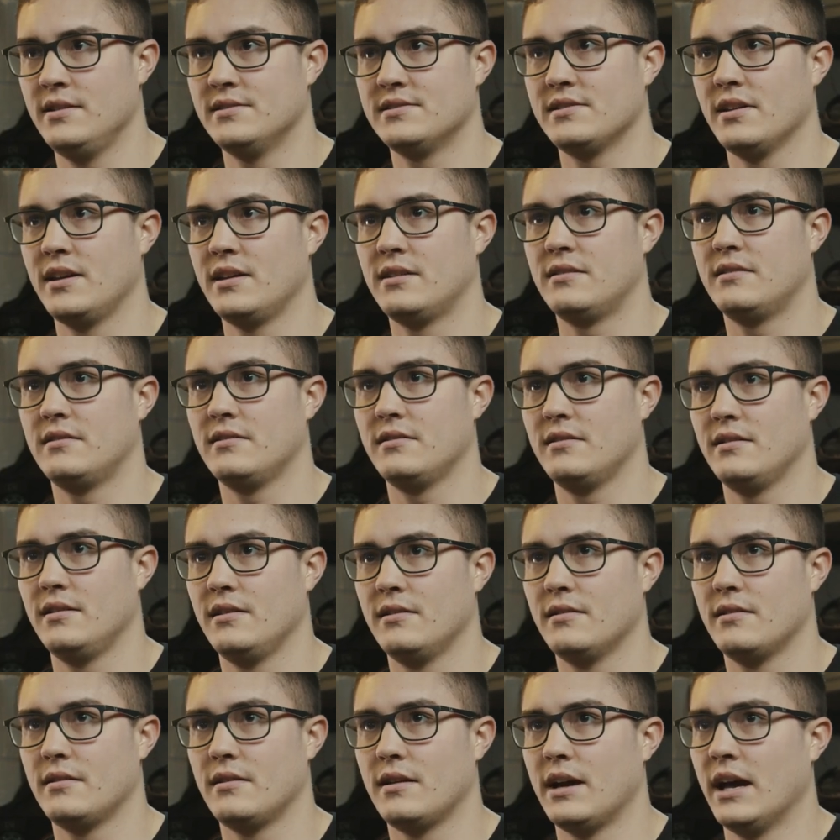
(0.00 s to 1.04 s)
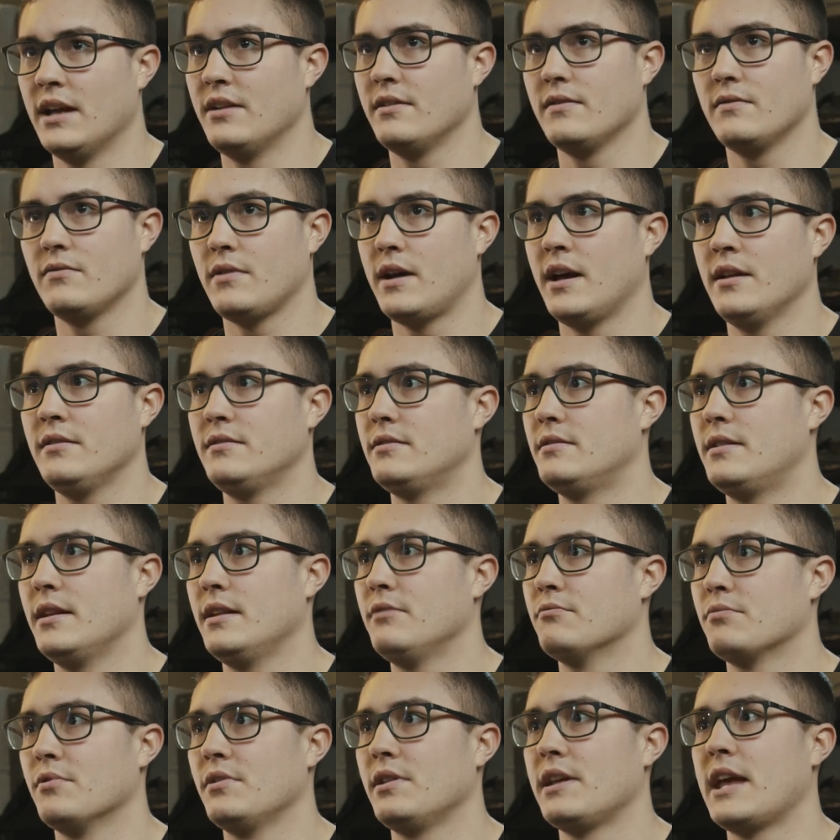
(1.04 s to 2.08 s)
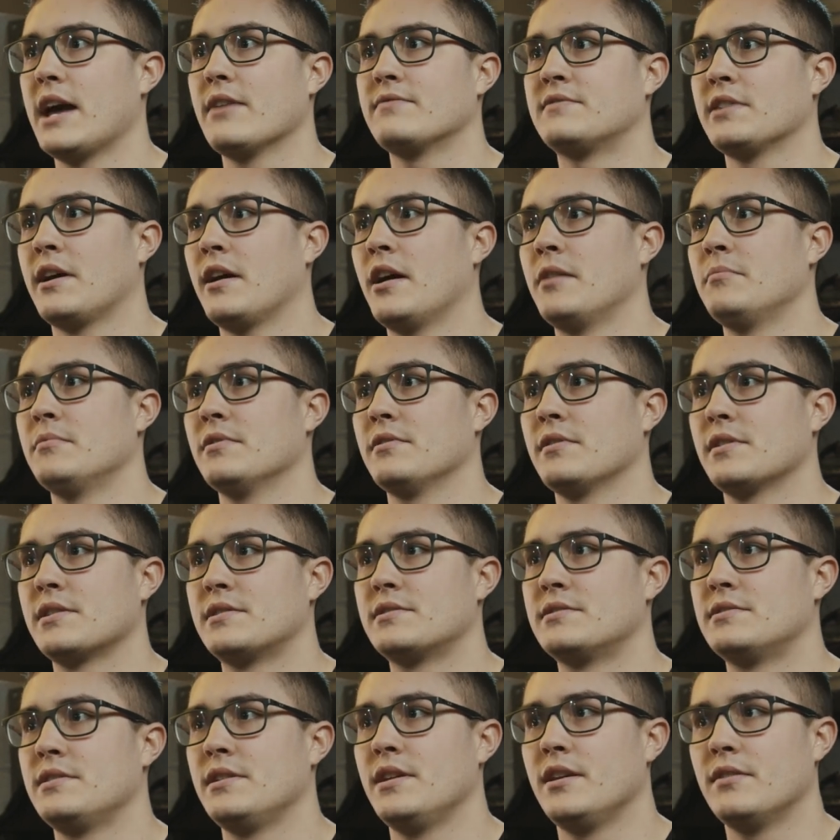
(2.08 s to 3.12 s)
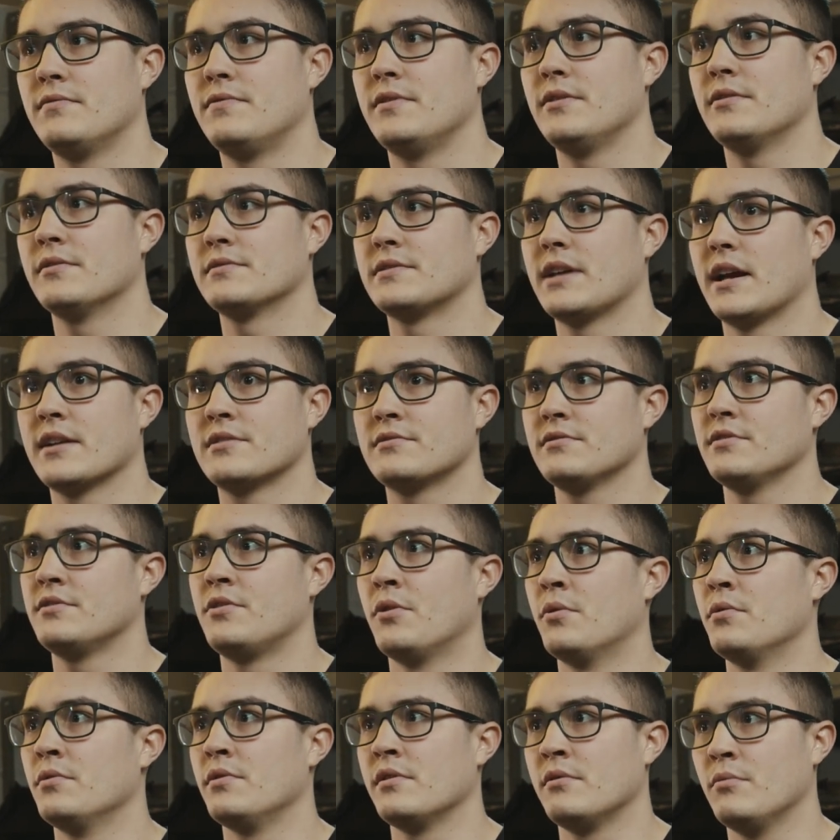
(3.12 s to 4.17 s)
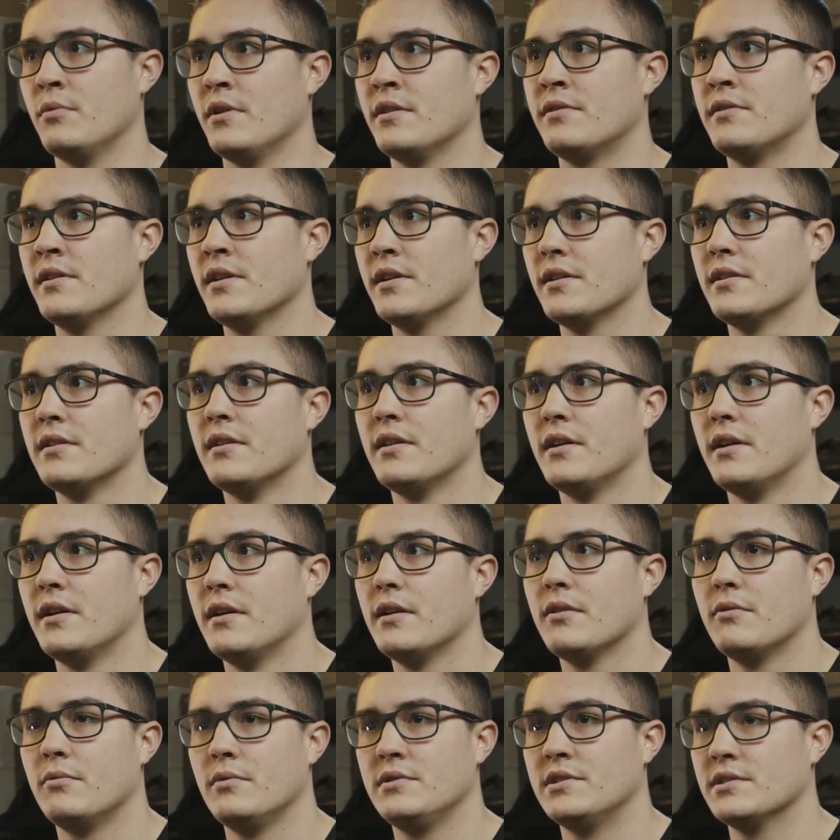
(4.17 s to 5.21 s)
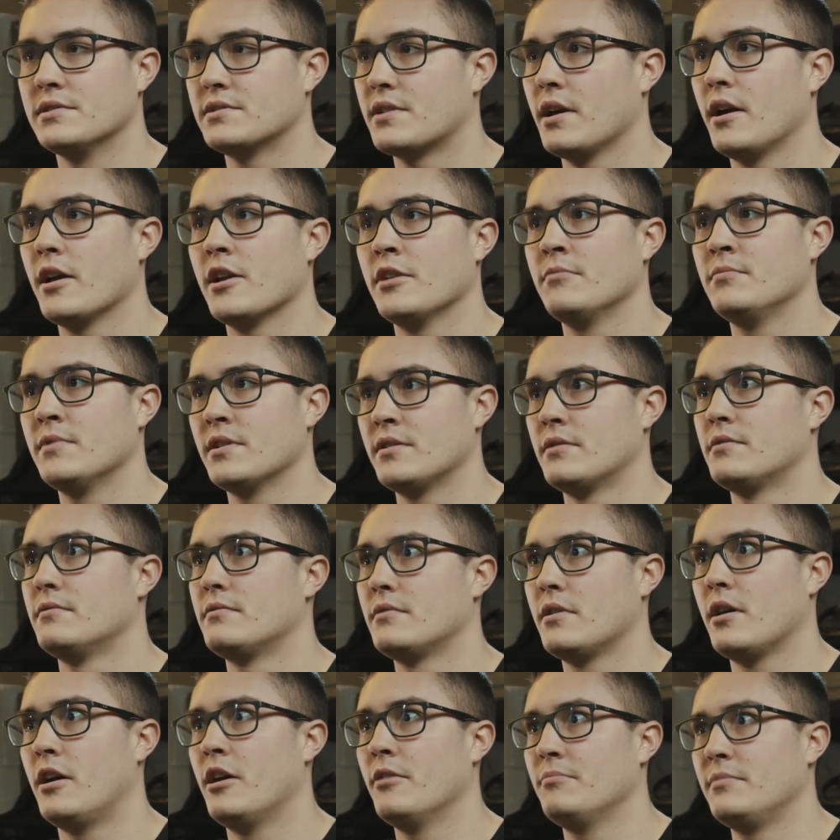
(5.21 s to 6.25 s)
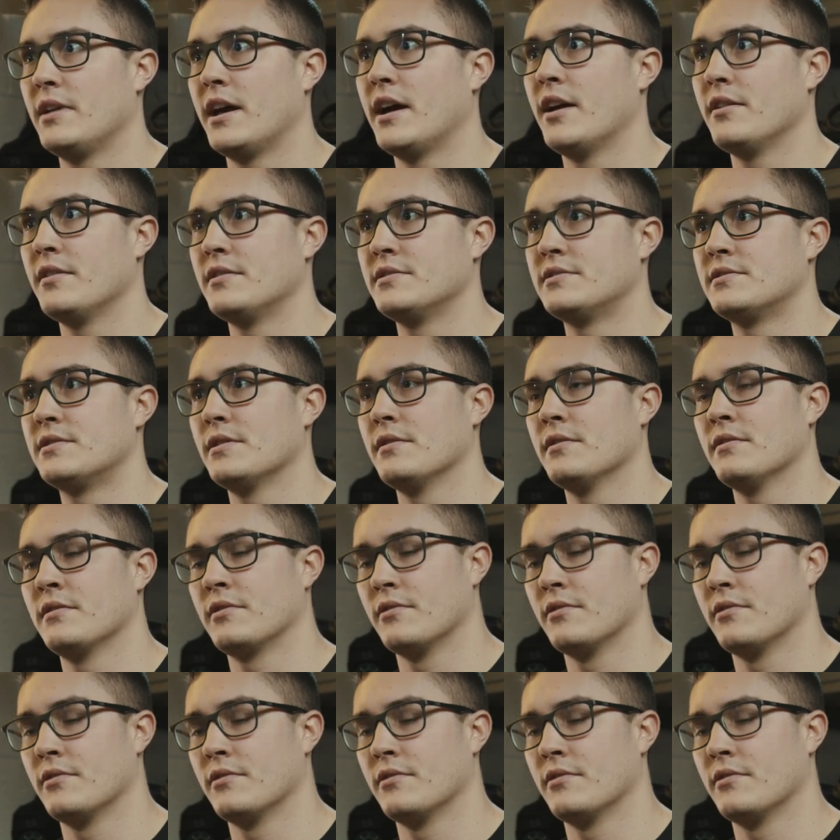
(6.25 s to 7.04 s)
like, I didn't really have time to like see if he was actually totally with it. Yeah, we just got him to calm down and sit on the